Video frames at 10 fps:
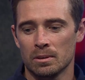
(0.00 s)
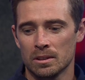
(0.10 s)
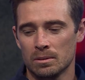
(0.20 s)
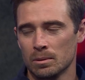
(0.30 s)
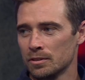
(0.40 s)

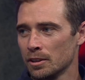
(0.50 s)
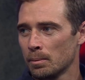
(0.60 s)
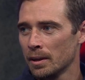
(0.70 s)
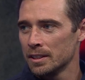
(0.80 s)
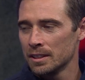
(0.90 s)
was very
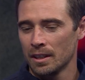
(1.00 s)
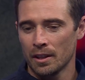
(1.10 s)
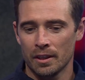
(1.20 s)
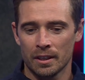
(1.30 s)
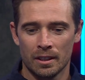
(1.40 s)
pleasing. And I
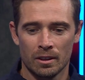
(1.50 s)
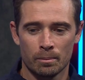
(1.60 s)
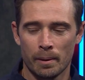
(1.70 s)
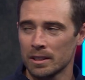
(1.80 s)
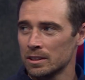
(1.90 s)
think he
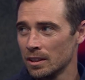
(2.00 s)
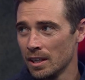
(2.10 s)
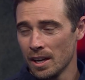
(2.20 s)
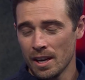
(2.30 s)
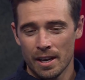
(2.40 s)
looked back to it,
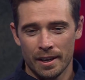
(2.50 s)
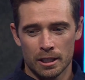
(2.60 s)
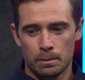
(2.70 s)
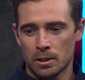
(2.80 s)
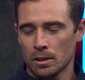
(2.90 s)

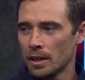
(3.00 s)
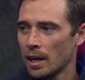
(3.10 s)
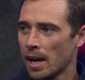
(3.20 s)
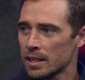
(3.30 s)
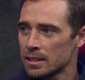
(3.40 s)
especially on that
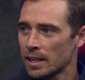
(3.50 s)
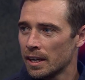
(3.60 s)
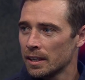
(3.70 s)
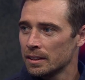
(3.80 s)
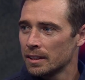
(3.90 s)
last
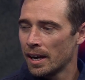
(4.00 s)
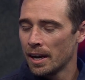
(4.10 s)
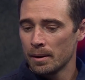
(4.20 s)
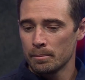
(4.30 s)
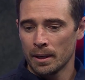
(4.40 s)
day,
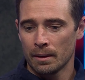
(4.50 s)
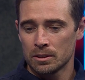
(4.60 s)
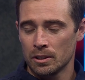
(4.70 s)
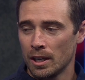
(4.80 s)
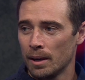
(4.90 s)
being able
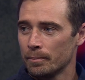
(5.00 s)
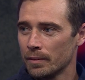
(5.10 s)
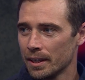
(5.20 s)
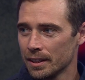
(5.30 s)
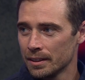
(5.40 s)
to turn up
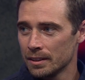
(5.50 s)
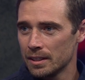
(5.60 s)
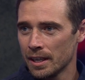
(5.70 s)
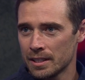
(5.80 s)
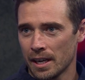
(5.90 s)
and
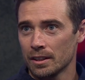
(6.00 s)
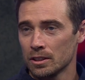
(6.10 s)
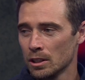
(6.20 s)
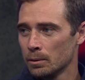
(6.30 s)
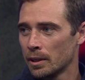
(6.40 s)
take
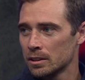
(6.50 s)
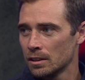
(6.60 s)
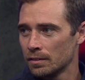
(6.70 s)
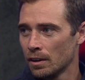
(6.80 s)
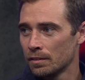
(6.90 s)
those early wickets
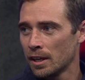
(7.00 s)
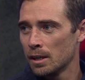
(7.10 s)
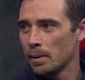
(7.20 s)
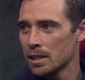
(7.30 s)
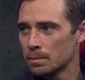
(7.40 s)
of key
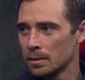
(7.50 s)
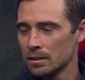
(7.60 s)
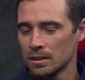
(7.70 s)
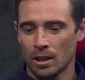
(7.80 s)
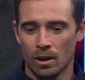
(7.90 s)

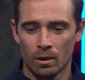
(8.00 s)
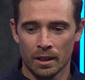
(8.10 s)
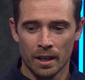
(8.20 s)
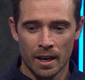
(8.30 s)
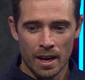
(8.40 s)
batsmen,
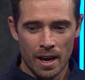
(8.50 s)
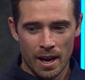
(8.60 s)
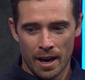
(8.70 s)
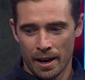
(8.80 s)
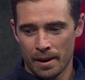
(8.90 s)
Kohli,
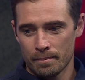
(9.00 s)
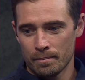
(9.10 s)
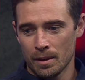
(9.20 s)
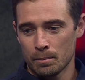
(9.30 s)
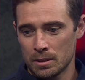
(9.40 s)

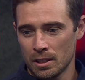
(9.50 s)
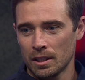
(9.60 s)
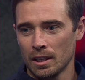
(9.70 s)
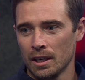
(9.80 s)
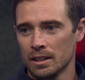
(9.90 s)
in
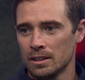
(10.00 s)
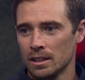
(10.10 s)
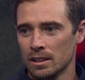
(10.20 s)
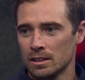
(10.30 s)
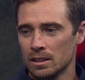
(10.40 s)
particular,
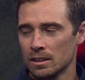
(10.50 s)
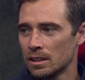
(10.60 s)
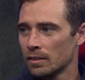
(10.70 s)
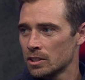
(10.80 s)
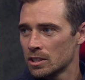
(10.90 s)
to
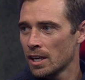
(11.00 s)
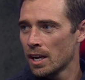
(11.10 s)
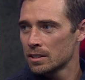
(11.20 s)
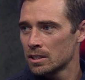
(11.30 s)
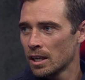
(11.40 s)
give us a
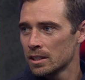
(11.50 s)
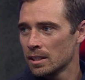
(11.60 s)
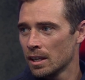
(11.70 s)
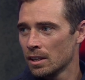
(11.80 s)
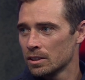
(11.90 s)
chance to chase
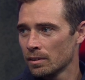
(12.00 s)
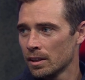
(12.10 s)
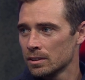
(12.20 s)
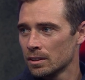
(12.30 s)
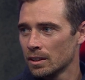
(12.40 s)
down those
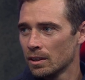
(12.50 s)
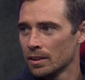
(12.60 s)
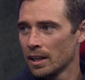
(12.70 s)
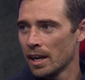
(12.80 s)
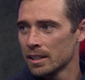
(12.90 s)
runs on
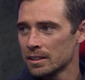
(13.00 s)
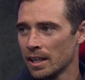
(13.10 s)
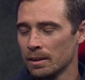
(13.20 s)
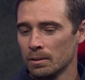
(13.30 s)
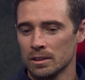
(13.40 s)
that last
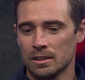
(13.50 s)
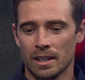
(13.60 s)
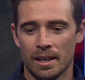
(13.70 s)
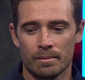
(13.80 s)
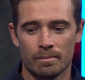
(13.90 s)
day was
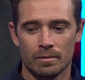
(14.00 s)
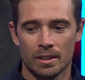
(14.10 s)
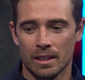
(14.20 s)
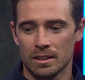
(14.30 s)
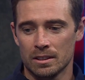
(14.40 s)

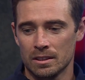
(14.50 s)
just